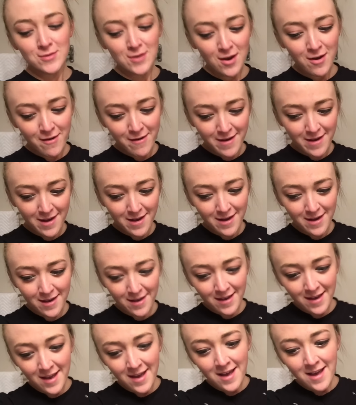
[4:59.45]

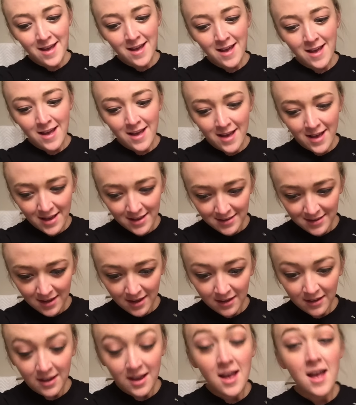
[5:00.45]
Sorry, I
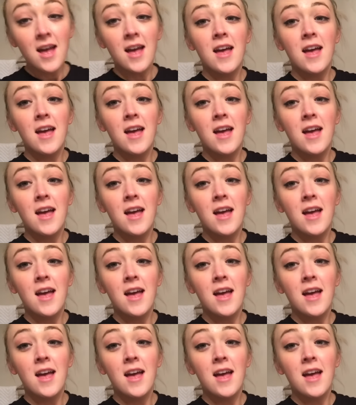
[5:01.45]
suck.